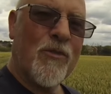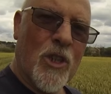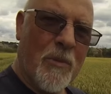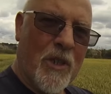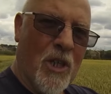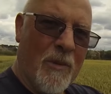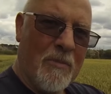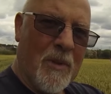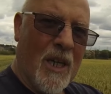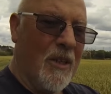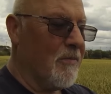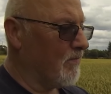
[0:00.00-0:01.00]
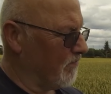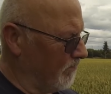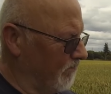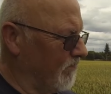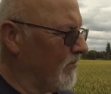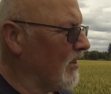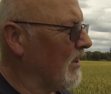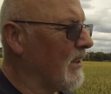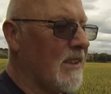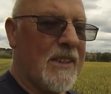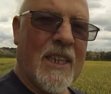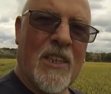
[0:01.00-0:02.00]
drop me a comment below.
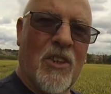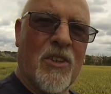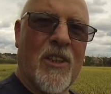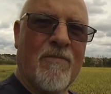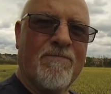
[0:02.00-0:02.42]
Take a look.